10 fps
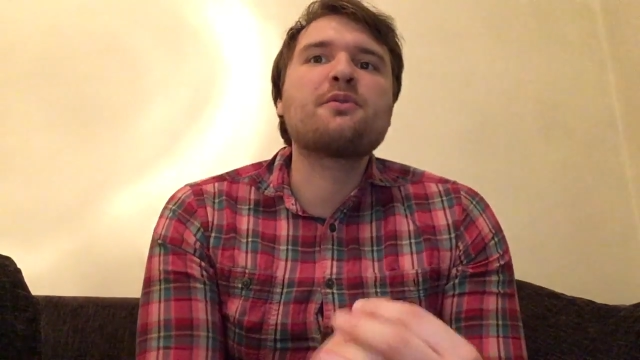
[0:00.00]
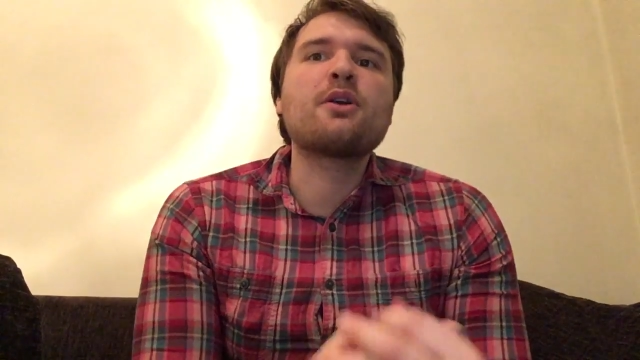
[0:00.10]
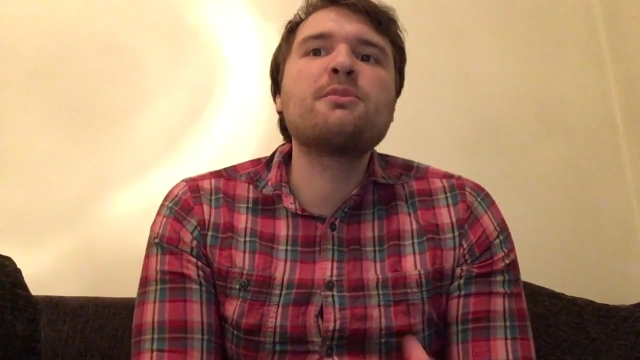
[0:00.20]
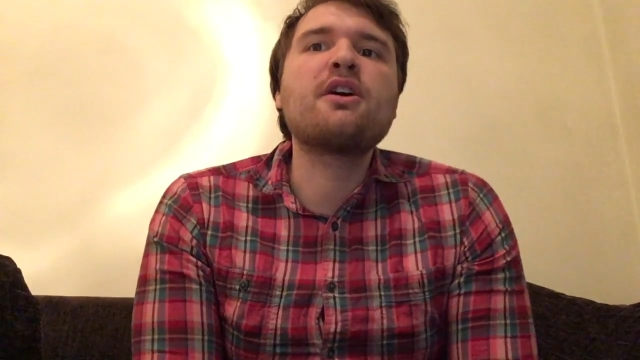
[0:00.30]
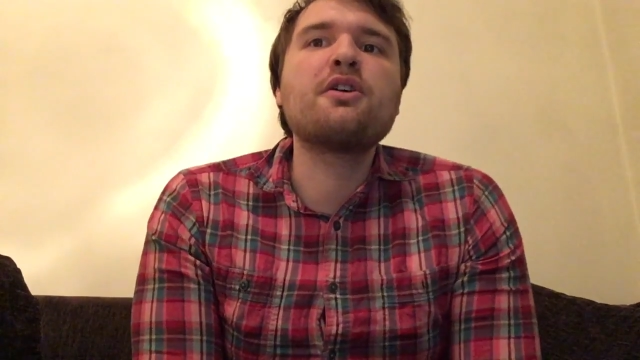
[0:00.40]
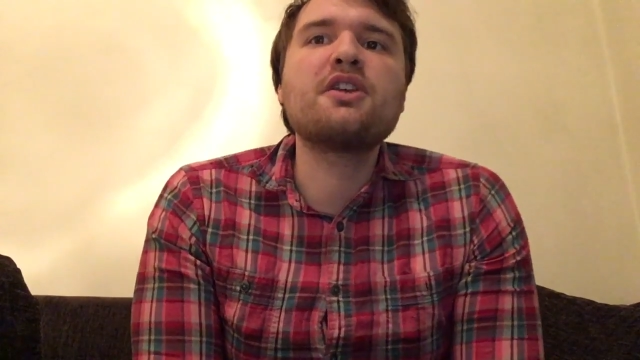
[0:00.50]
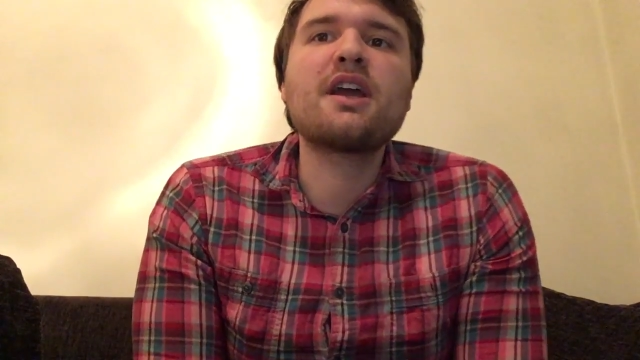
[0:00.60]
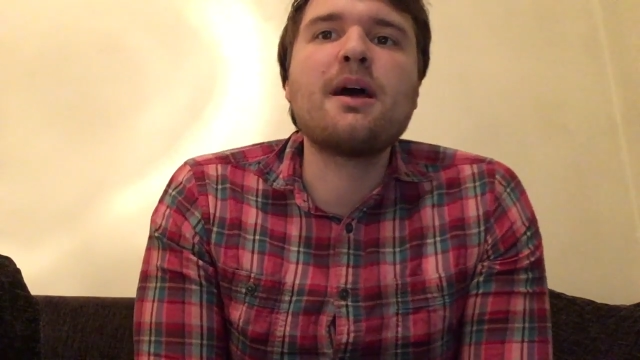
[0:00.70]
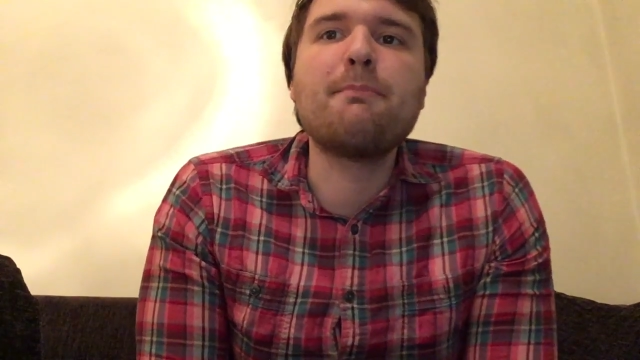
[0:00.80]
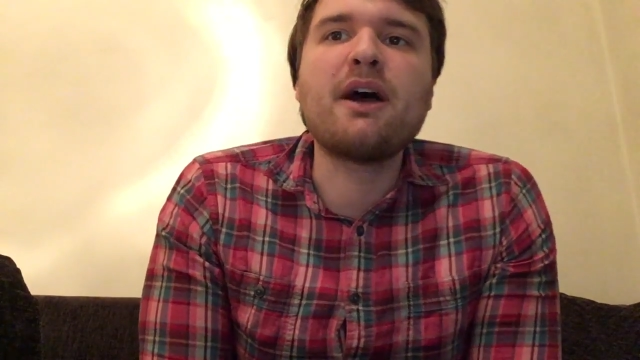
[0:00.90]
we're going to be learning
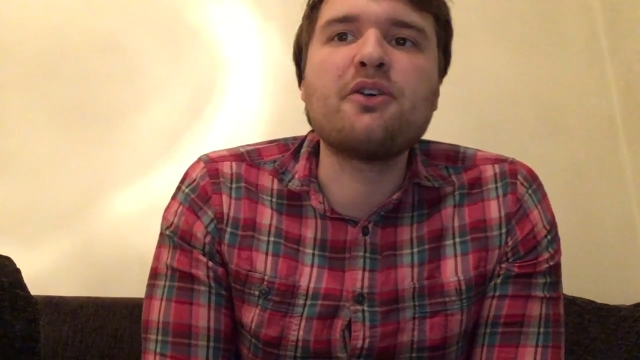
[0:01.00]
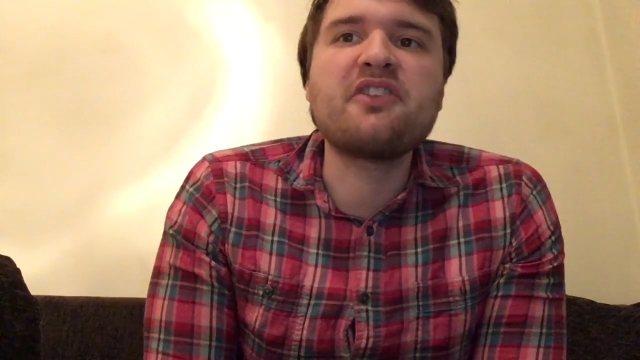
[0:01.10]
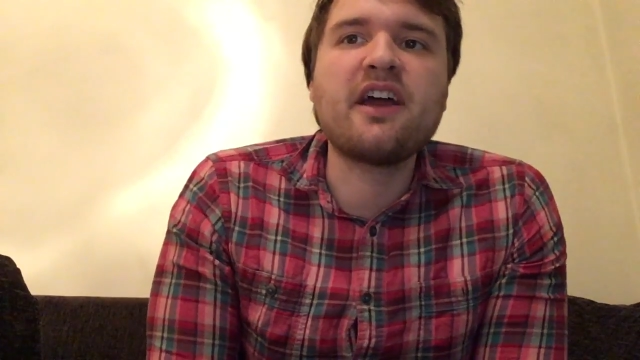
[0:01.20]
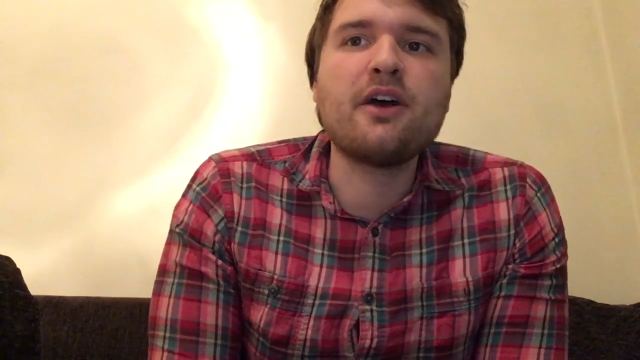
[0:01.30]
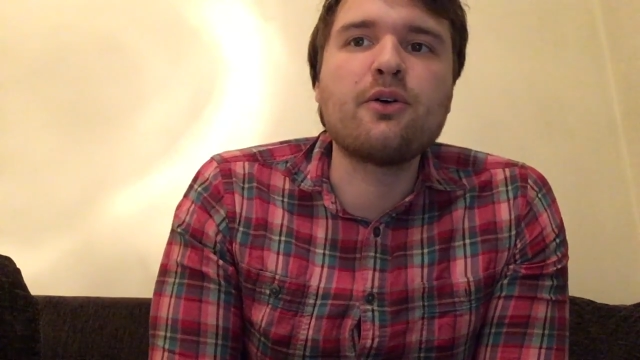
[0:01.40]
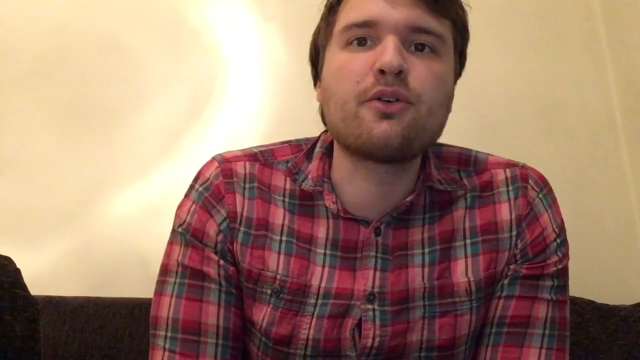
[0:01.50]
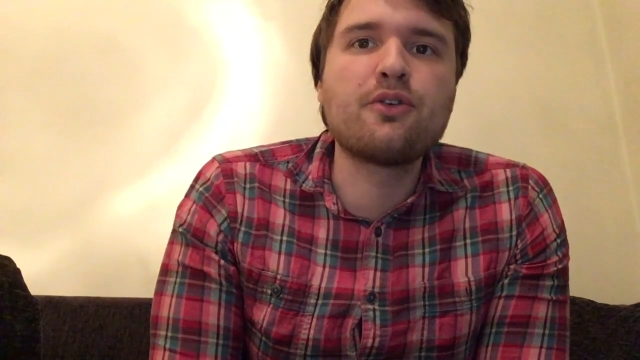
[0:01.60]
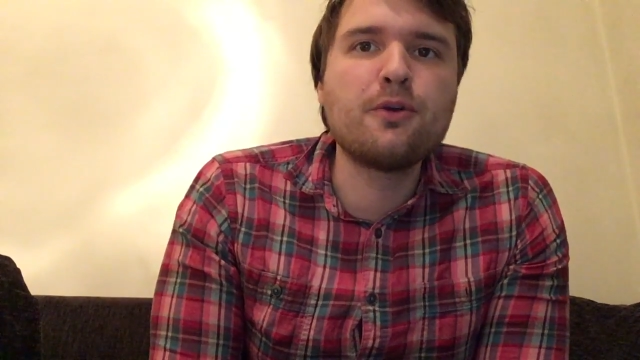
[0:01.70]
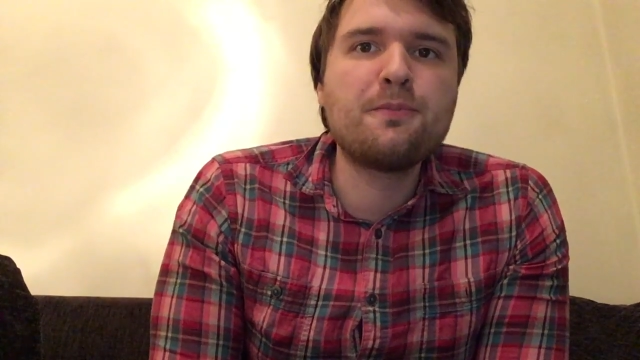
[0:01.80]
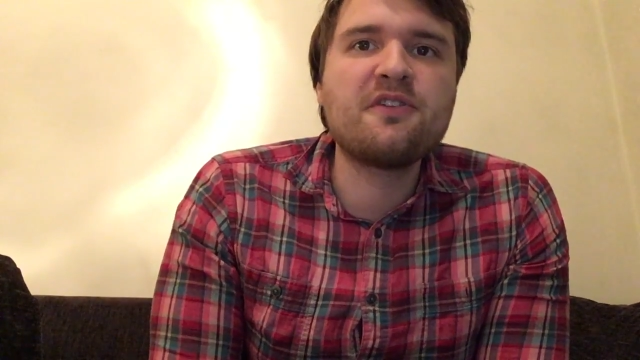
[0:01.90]
about how
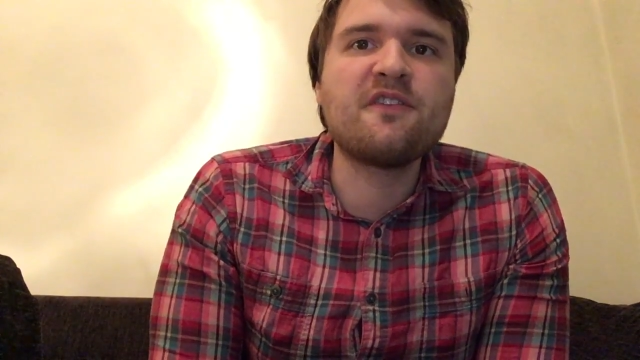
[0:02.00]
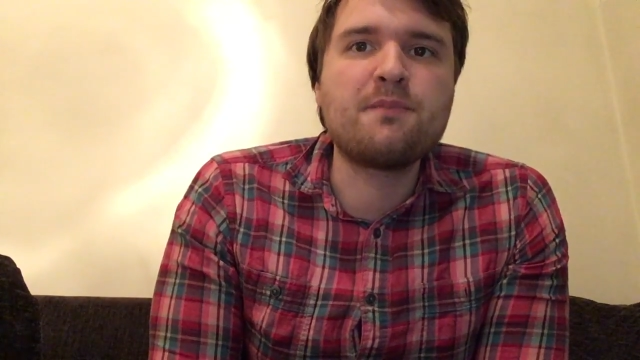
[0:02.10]
groups of